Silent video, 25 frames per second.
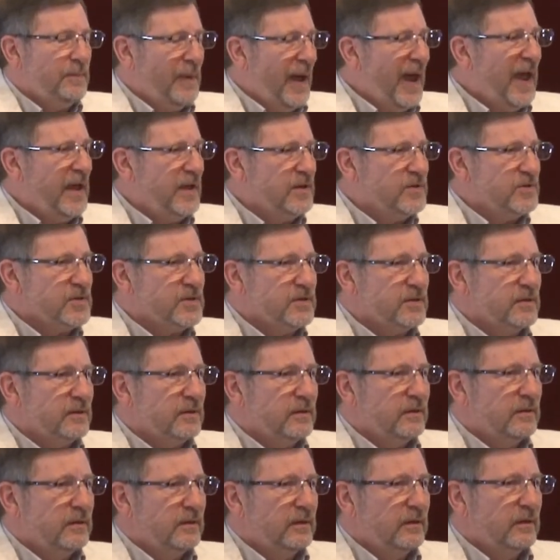pace.
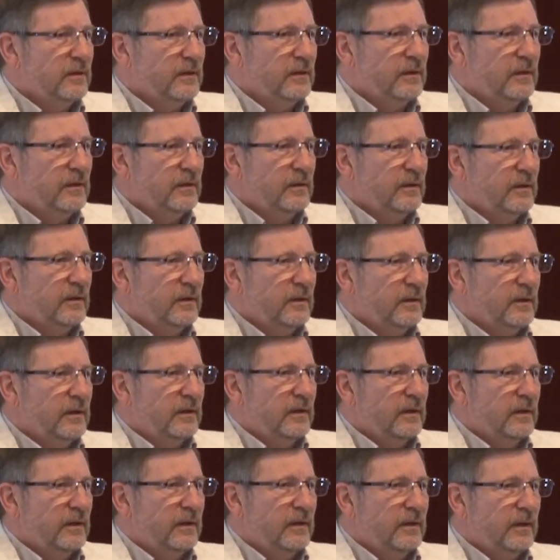
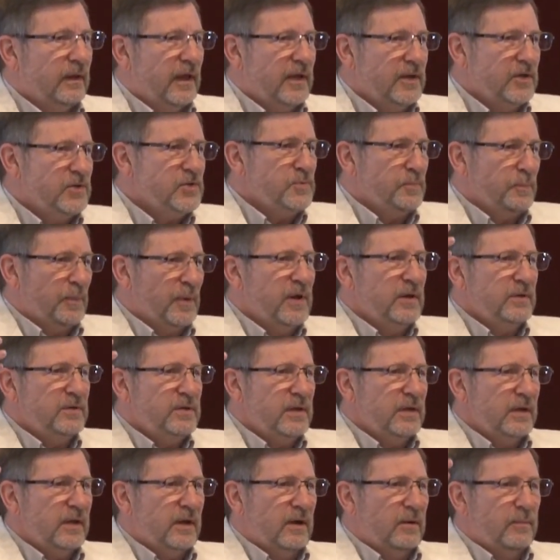And he's
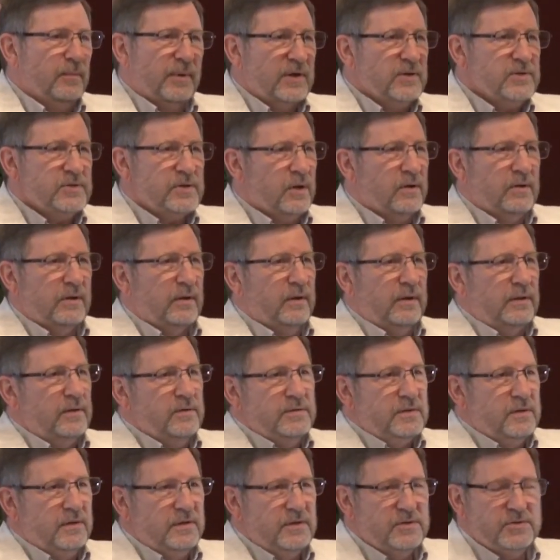sprinting and everybody's going,
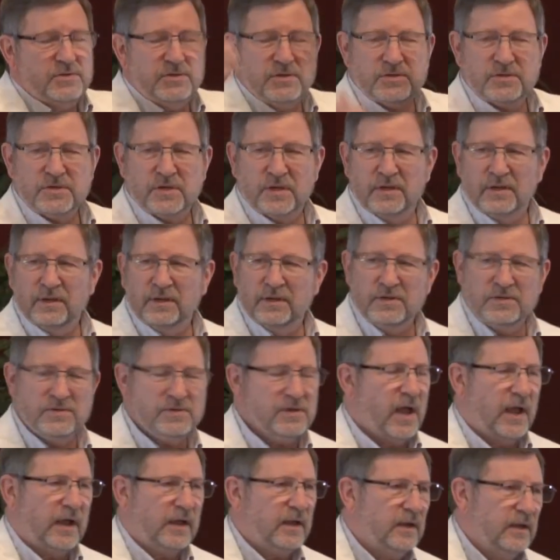he's
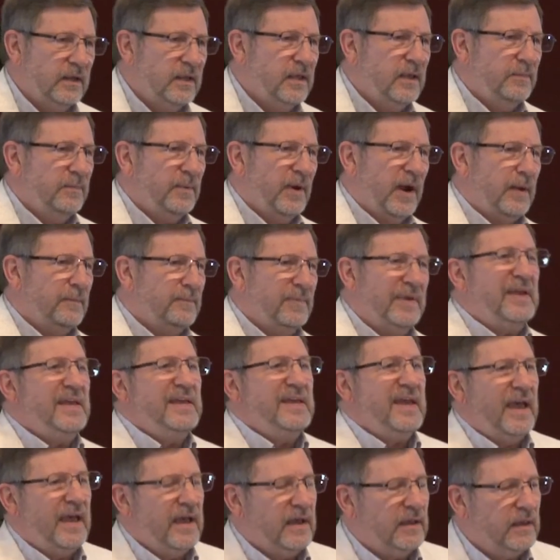not going to keep it up. He
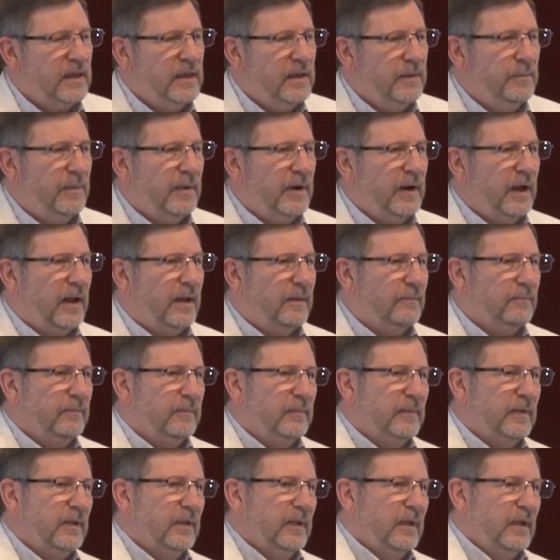can't keep it up.
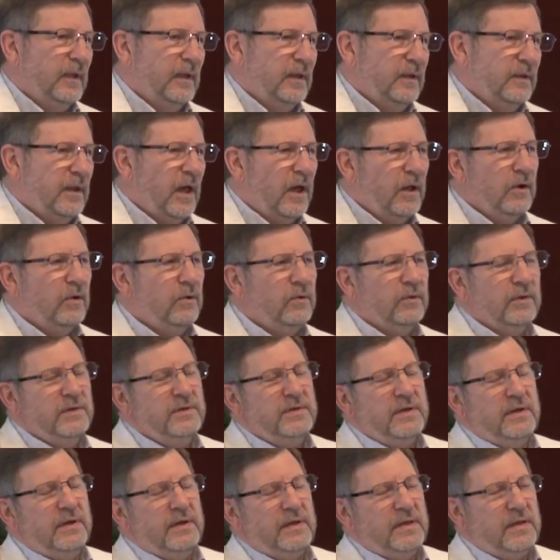Not only
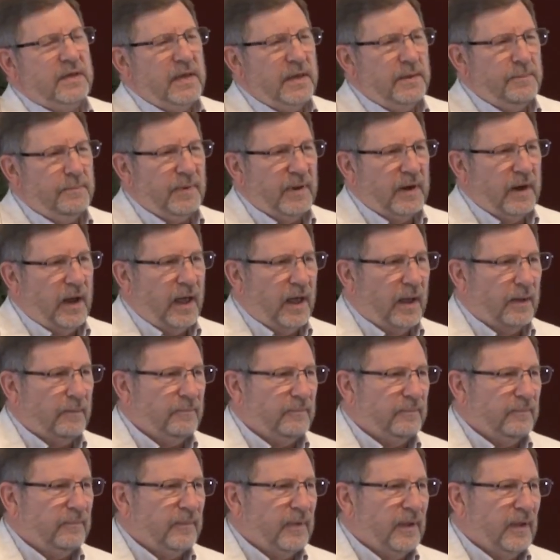did he keep it
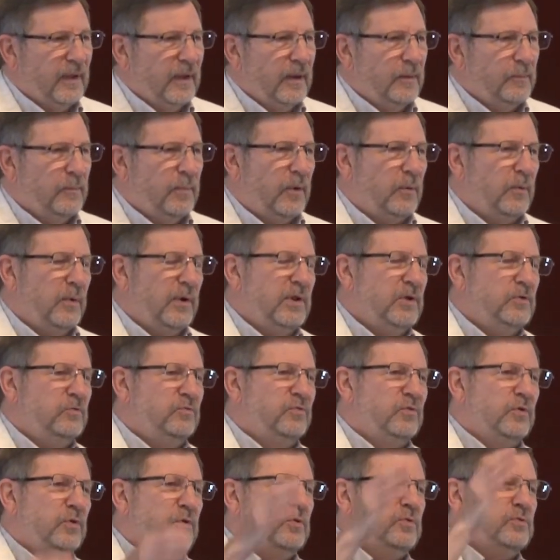up, but when he
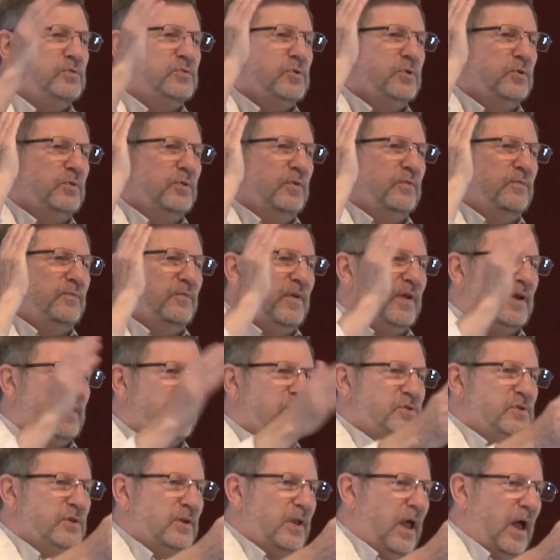drew to the
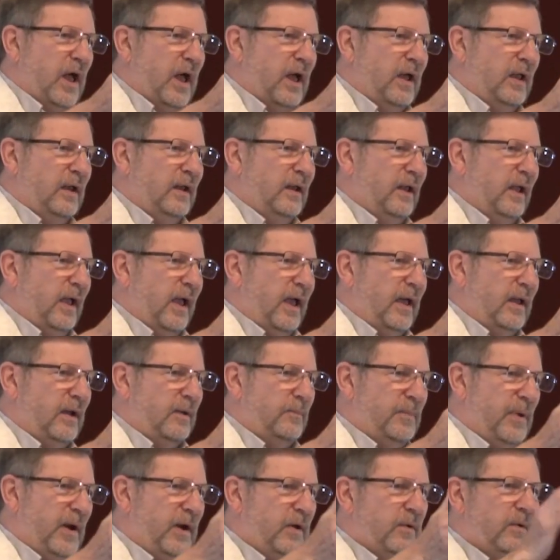finish line, and
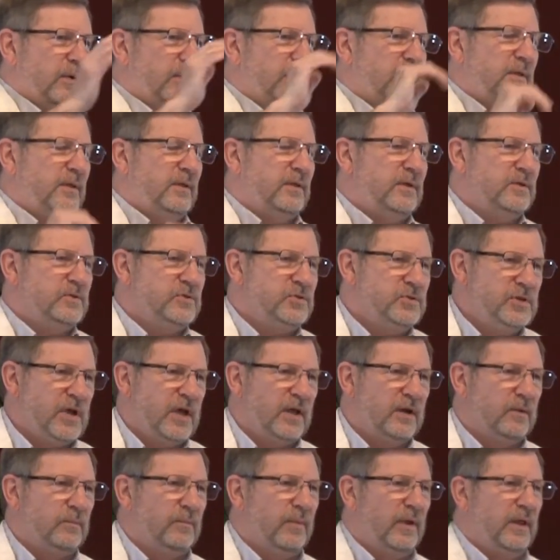apparently this
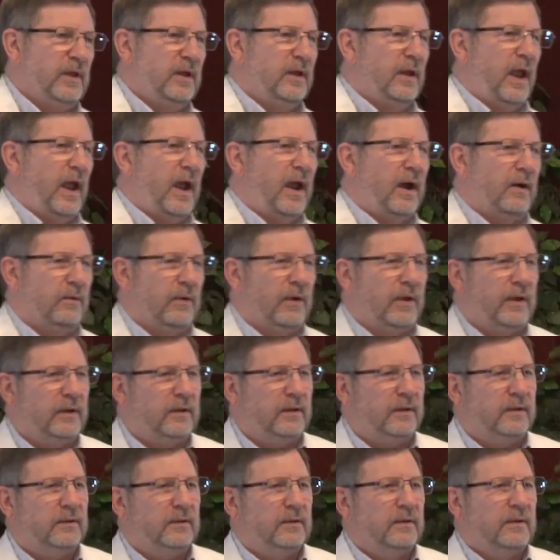gentleman, Eric